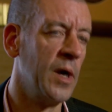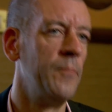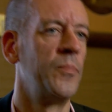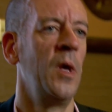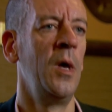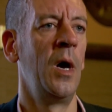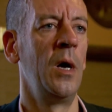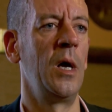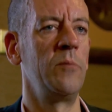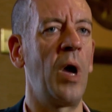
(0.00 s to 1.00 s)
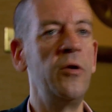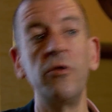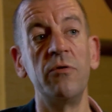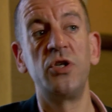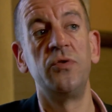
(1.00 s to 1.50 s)
Yeah.
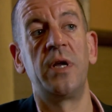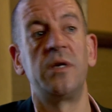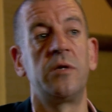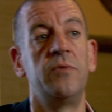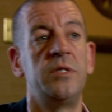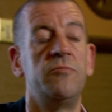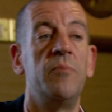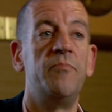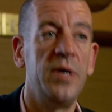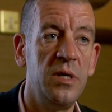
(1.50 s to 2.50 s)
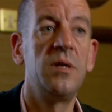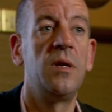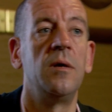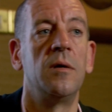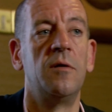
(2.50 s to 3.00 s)
Another issue that has arisen
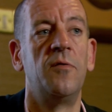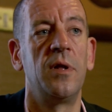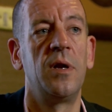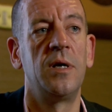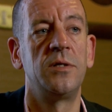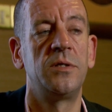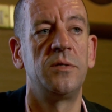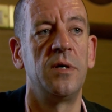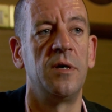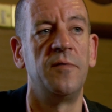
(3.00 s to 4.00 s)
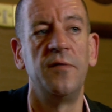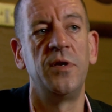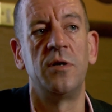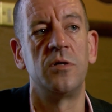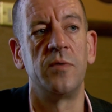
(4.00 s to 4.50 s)
repeatedly over the last
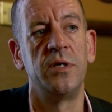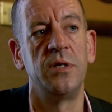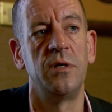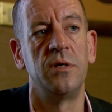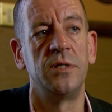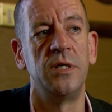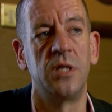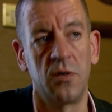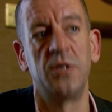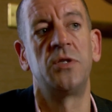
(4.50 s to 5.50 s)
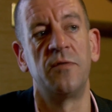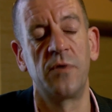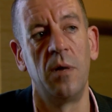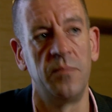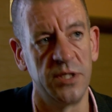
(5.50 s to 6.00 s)
15 or 20 years is the question of
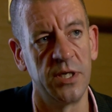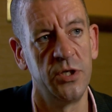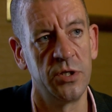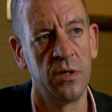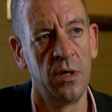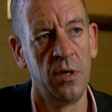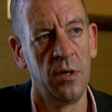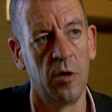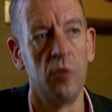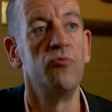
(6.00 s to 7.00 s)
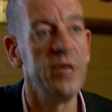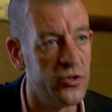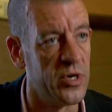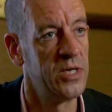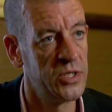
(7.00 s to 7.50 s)
compensation or
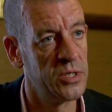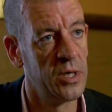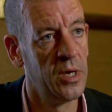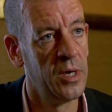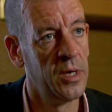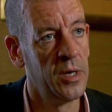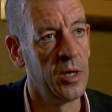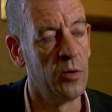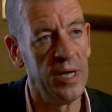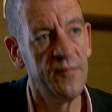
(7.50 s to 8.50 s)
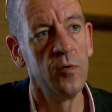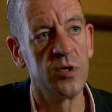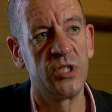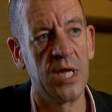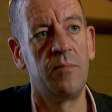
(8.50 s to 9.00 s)
redress. If you
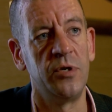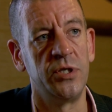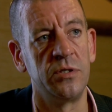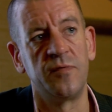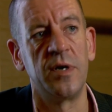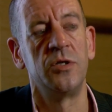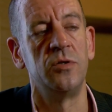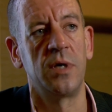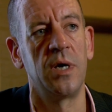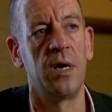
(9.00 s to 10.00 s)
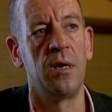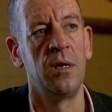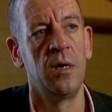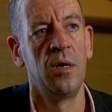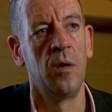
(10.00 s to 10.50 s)
establish, insofar as you can,
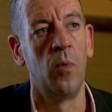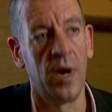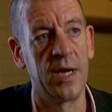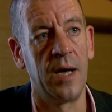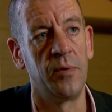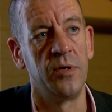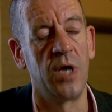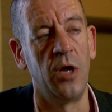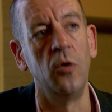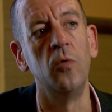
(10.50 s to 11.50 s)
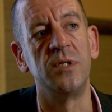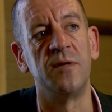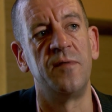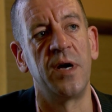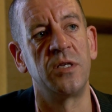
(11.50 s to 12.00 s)
what happened and who was
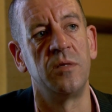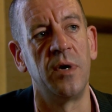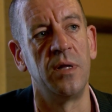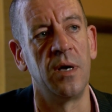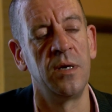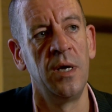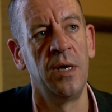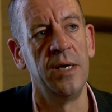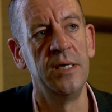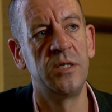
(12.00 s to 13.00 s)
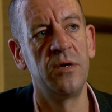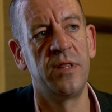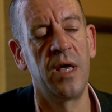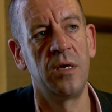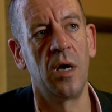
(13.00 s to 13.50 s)
affected by that, is there
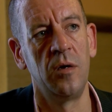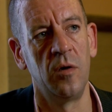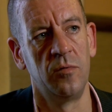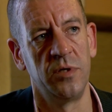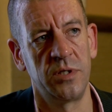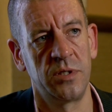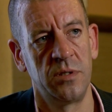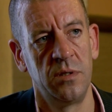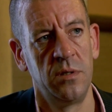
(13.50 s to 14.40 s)
then an onus